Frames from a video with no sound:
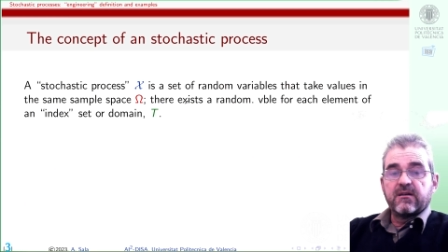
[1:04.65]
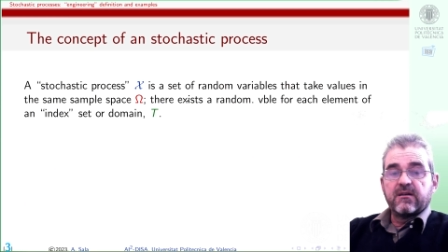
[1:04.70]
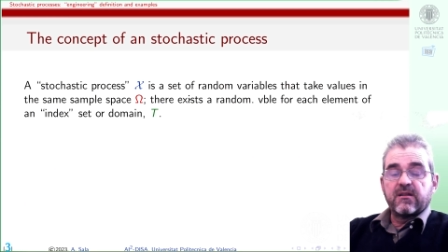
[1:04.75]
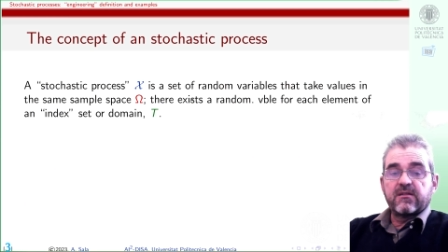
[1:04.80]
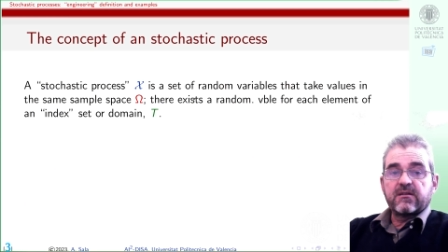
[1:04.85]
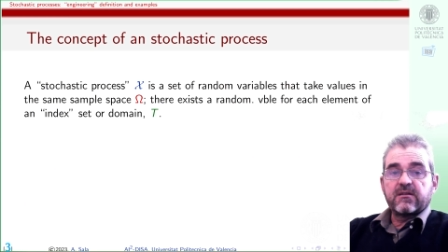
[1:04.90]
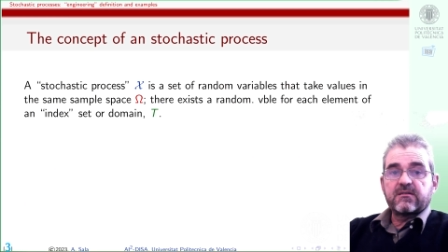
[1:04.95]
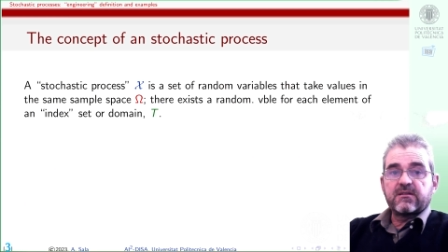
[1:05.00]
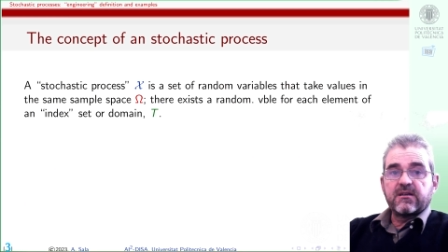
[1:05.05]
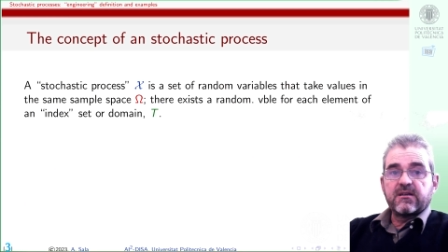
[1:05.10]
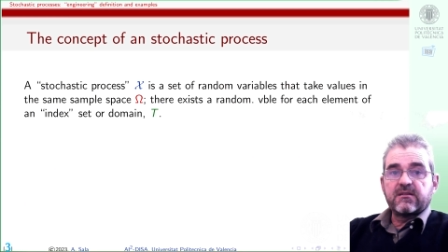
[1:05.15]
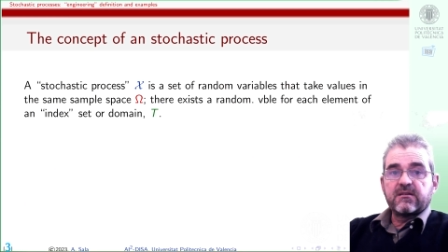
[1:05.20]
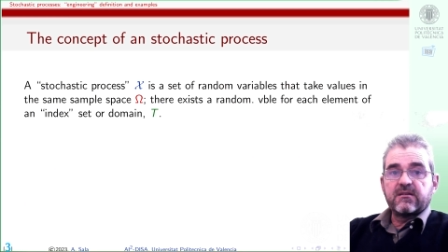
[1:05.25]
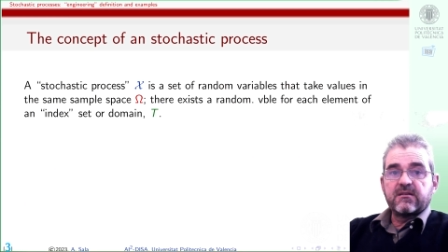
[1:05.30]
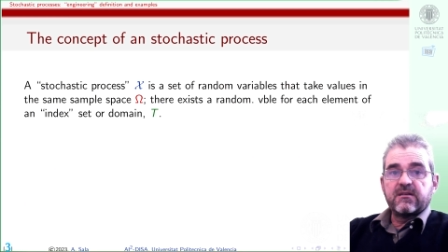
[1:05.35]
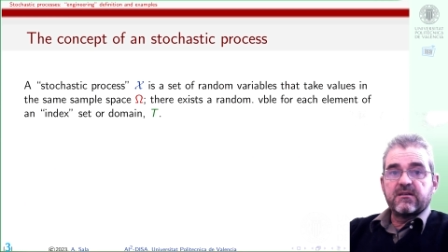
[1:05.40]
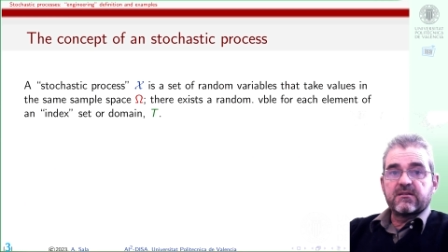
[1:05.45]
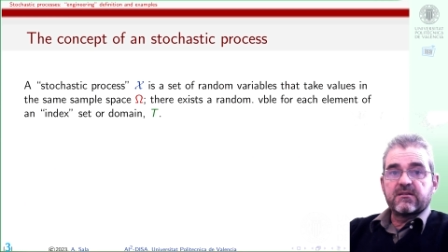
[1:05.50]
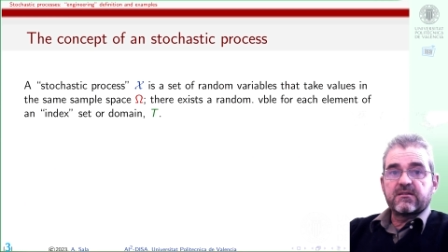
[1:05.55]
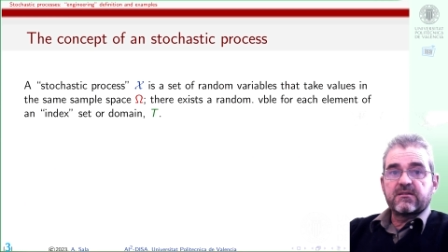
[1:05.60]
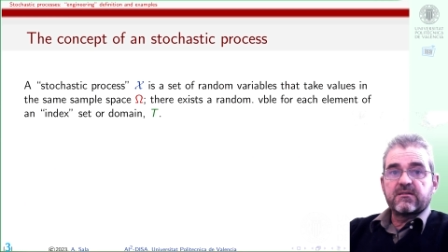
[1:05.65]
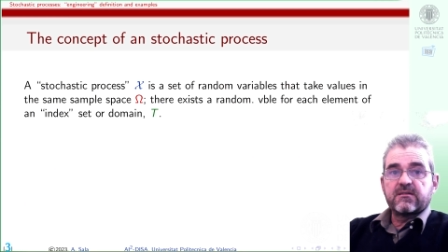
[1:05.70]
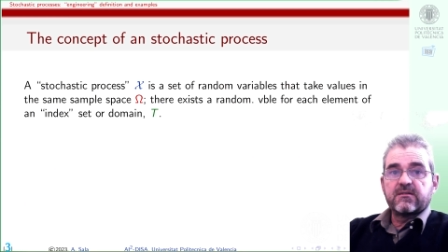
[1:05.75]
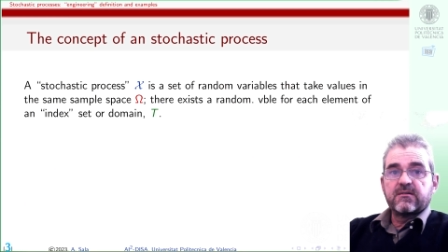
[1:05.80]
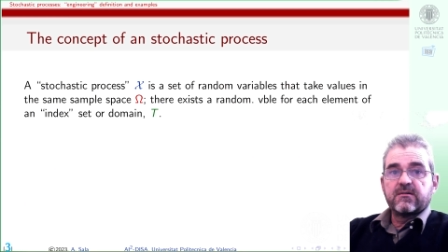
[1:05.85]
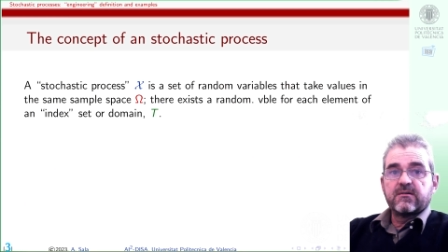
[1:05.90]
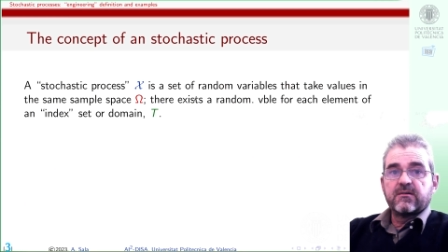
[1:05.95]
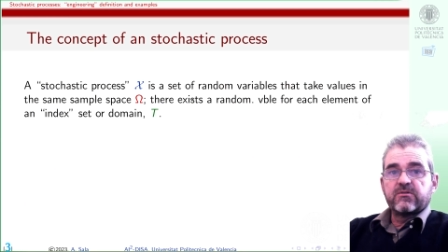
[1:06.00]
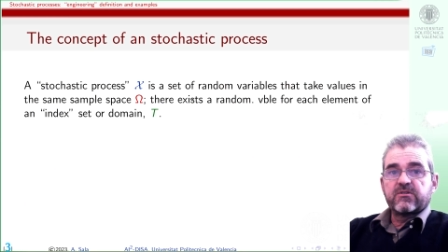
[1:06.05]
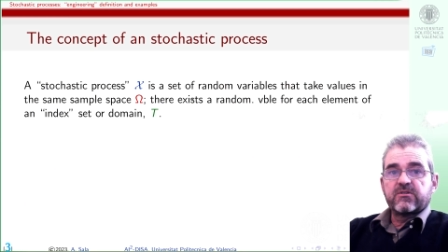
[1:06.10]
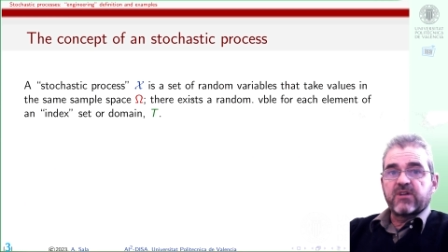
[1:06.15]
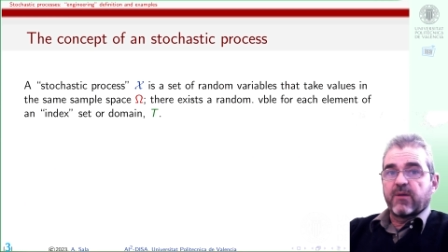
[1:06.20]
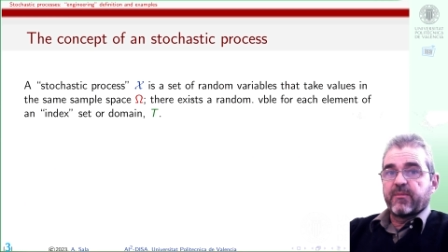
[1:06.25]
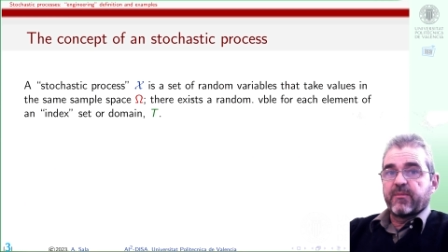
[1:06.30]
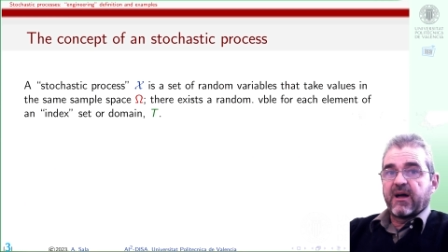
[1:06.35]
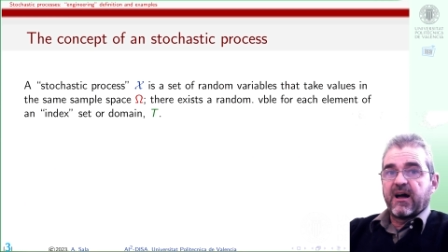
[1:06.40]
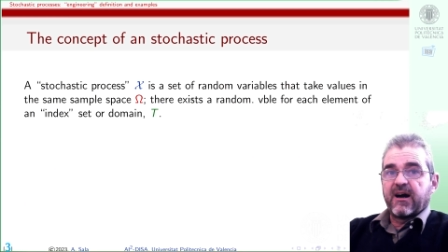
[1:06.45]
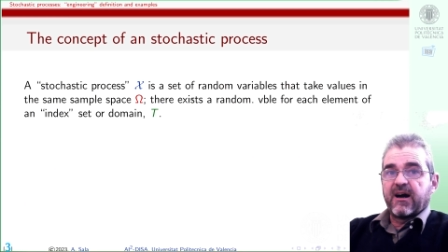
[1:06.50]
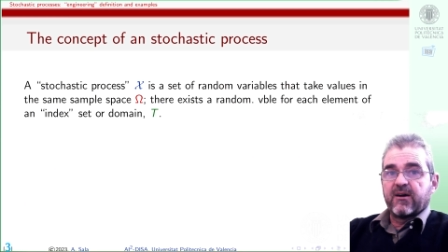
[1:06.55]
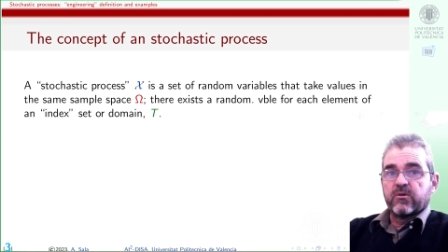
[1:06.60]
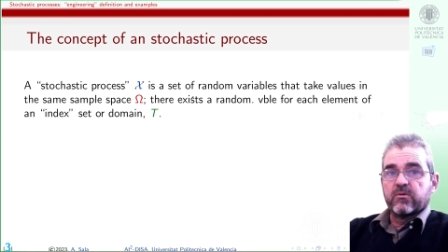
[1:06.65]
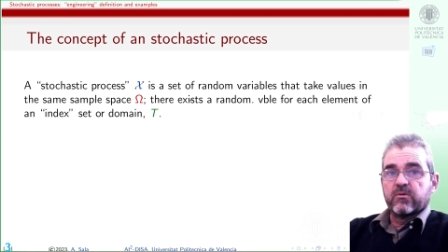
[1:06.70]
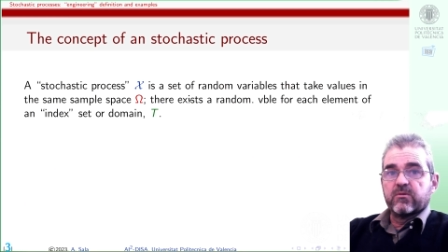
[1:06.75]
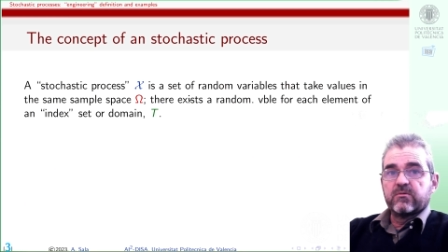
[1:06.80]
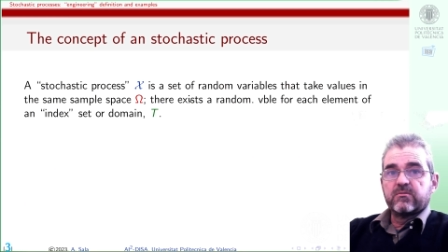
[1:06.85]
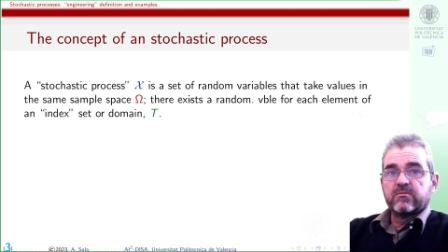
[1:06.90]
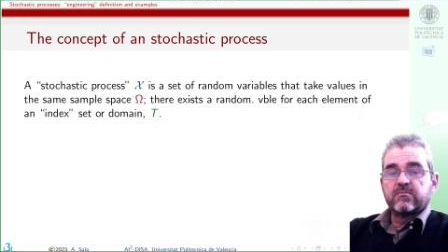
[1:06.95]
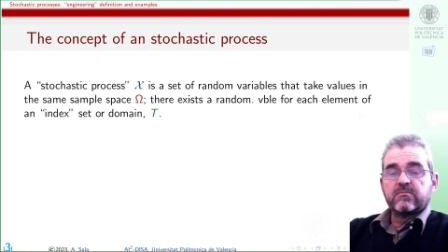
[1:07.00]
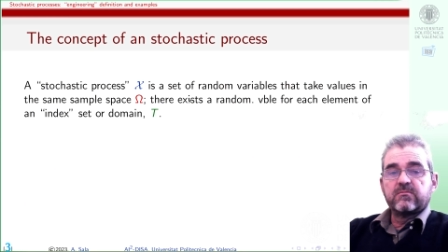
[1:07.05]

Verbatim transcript: and that set is somehow